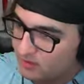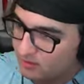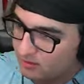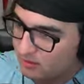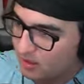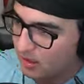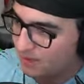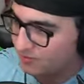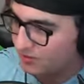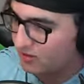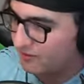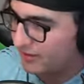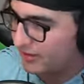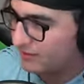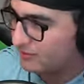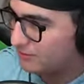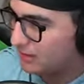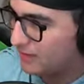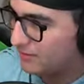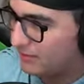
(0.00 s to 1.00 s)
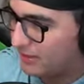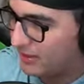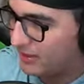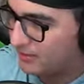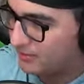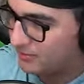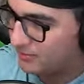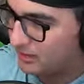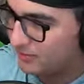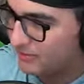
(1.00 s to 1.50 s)
Oh, never mind. I, I,
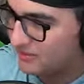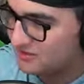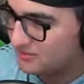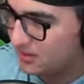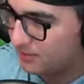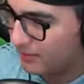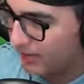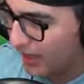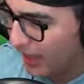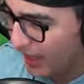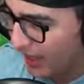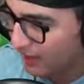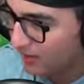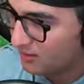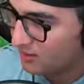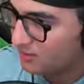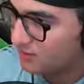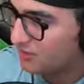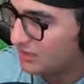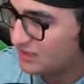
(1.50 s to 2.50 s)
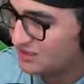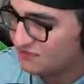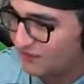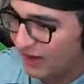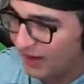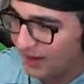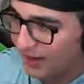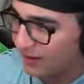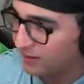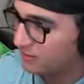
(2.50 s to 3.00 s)
I messed it up. Ah! That's
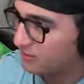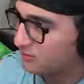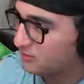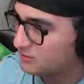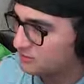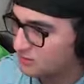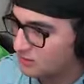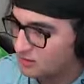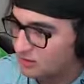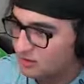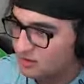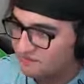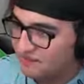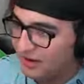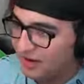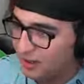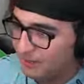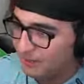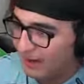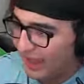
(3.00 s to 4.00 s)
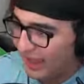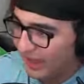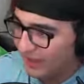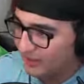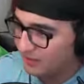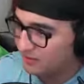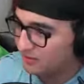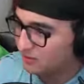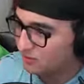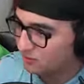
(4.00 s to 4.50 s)
fire!
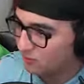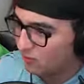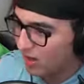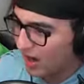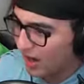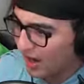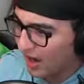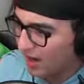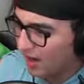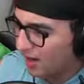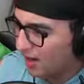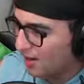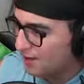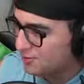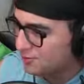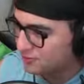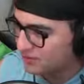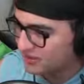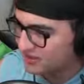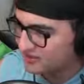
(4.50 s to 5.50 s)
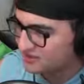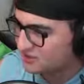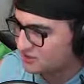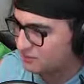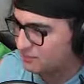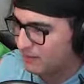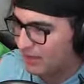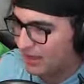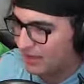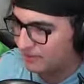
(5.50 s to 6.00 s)
Fireman! Whoa, you can
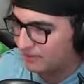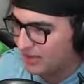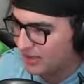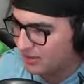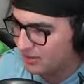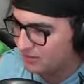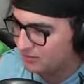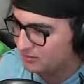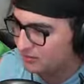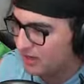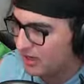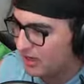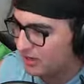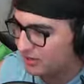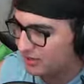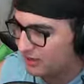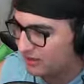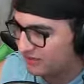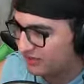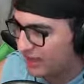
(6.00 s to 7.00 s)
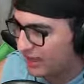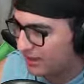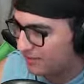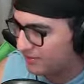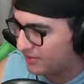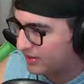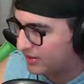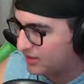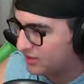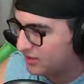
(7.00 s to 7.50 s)
spam it? Nah, none of that,
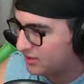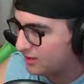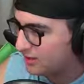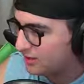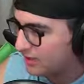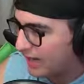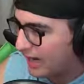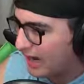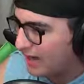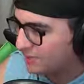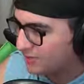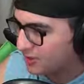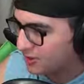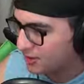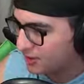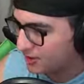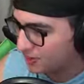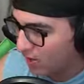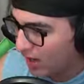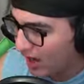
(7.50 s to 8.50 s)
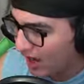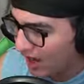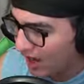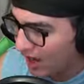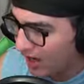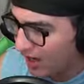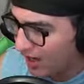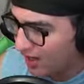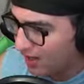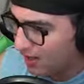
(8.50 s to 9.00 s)
buddy. I'm good.
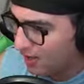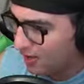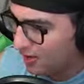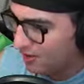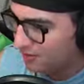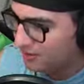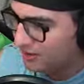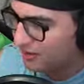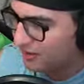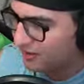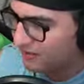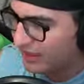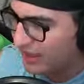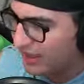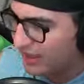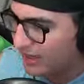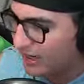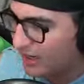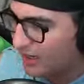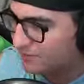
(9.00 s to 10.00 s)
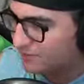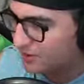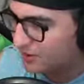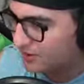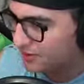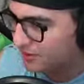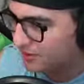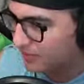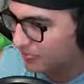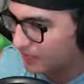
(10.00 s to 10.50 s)
Whoa, none of that. I'm
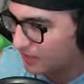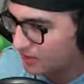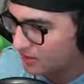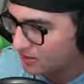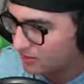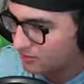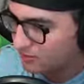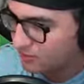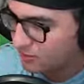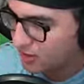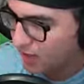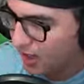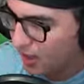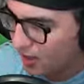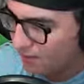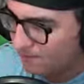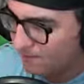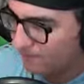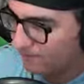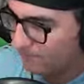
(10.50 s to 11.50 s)
good. Nope.